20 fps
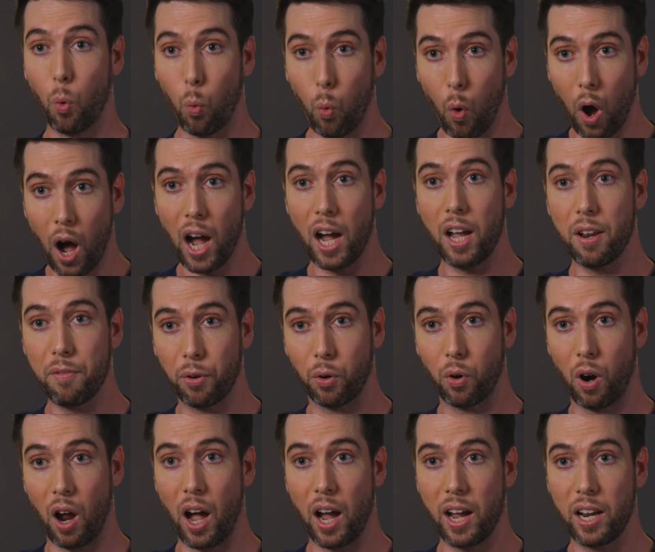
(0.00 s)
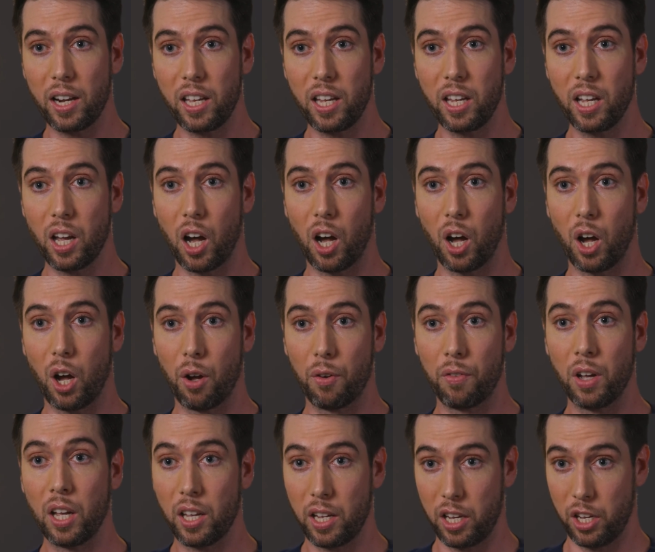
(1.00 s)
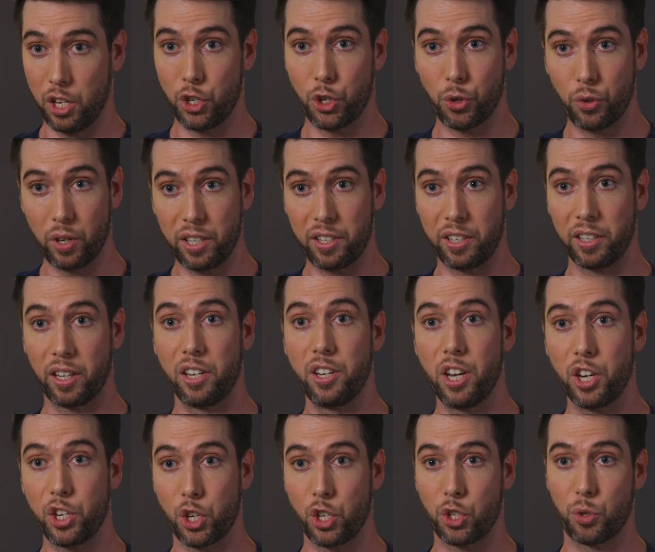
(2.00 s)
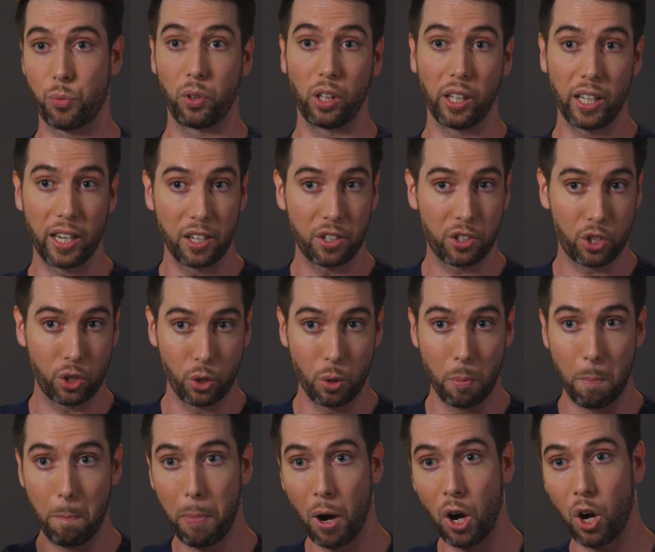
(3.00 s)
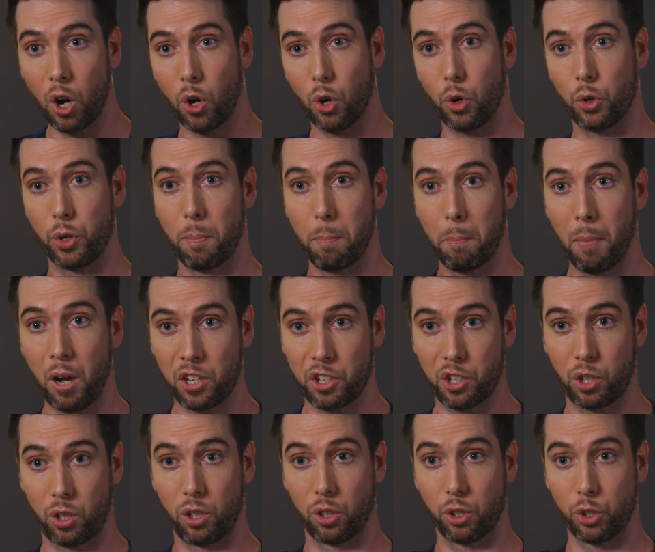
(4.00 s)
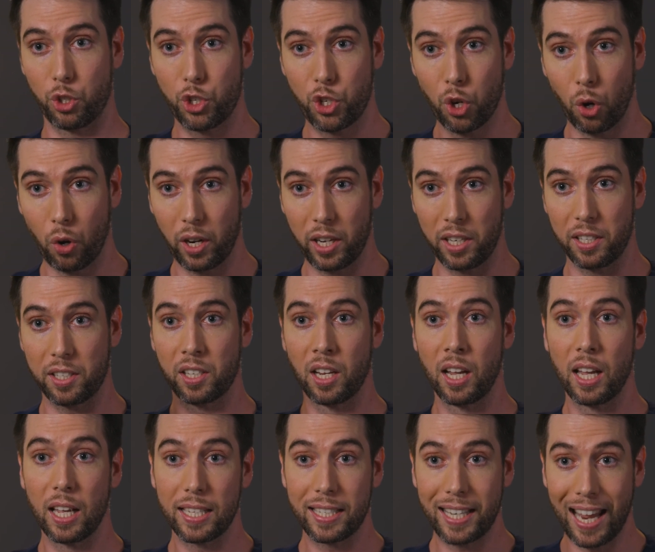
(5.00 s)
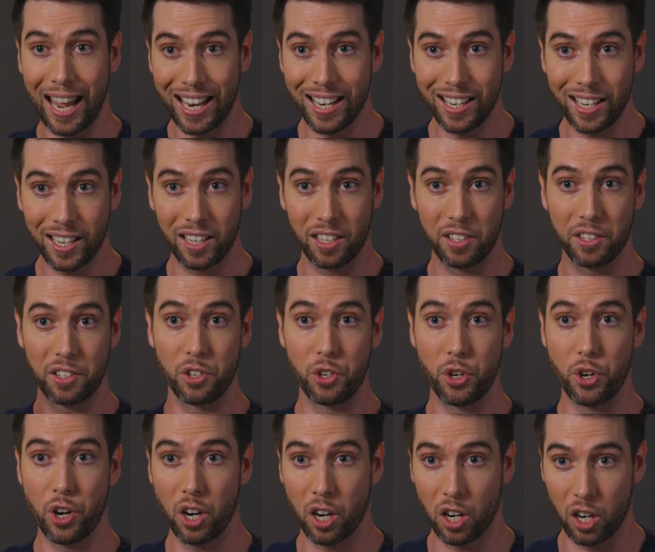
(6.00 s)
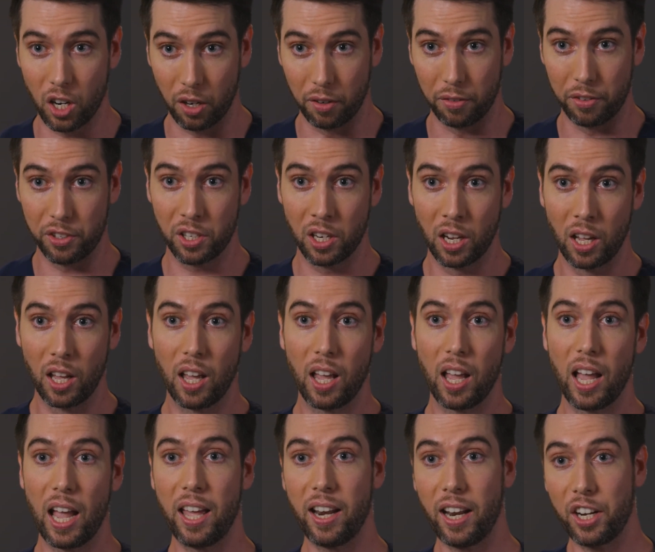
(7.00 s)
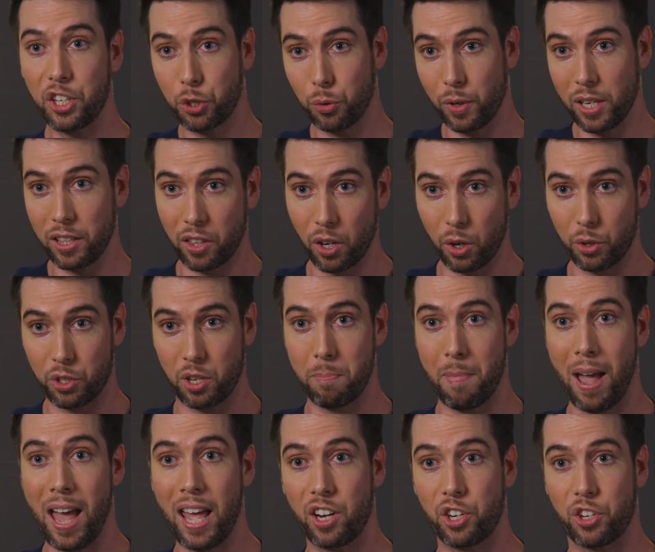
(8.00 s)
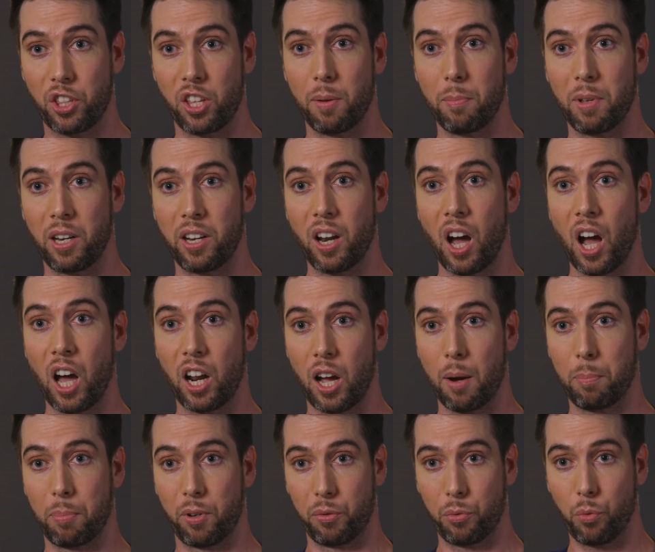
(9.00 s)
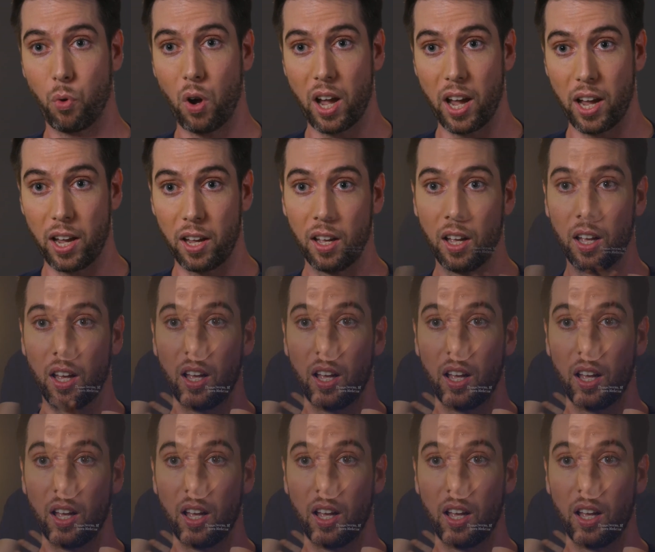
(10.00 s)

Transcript: wide variety of injuries and conditions related to bone, muscle, joints, tendons, nerves, and I treat those and manage them in a non-operative way.